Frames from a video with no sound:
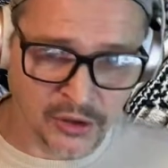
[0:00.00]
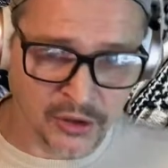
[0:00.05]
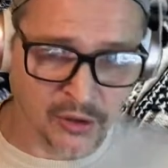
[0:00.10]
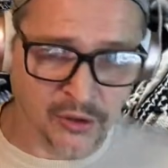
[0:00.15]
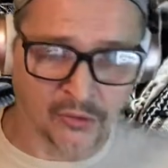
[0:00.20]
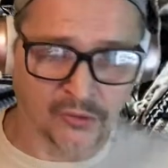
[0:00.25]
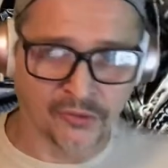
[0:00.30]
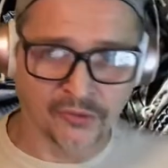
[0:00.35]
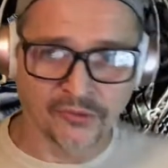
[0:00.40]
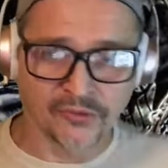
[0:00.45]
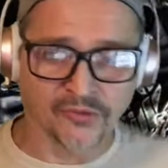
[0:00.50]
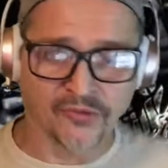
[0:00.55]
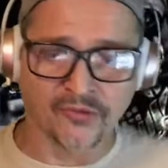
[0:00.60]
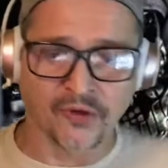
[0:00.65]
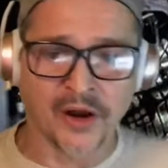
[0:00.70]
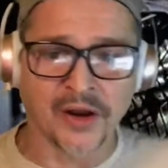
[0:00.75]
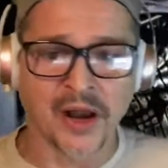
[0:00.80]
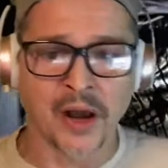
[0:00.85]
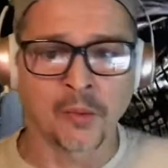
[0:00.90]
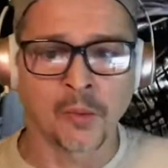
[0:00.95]
you know,
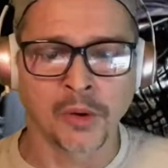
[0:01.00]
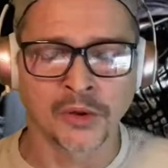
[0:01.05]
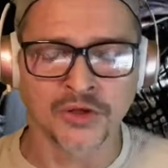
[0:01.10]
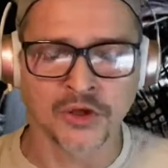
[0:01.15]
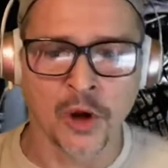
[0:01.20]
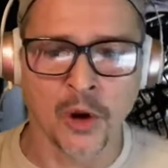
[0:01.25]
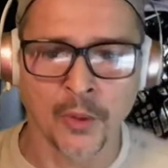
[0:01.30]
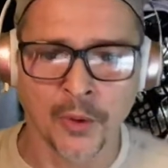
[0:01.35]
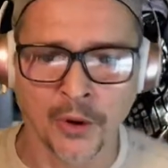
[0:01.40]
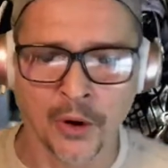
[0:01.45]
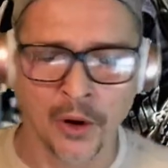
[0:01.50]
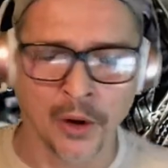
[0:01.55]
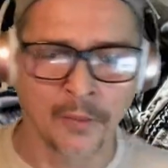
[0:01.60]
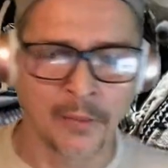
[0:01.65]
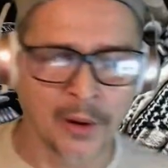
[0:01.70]
find out what's going on.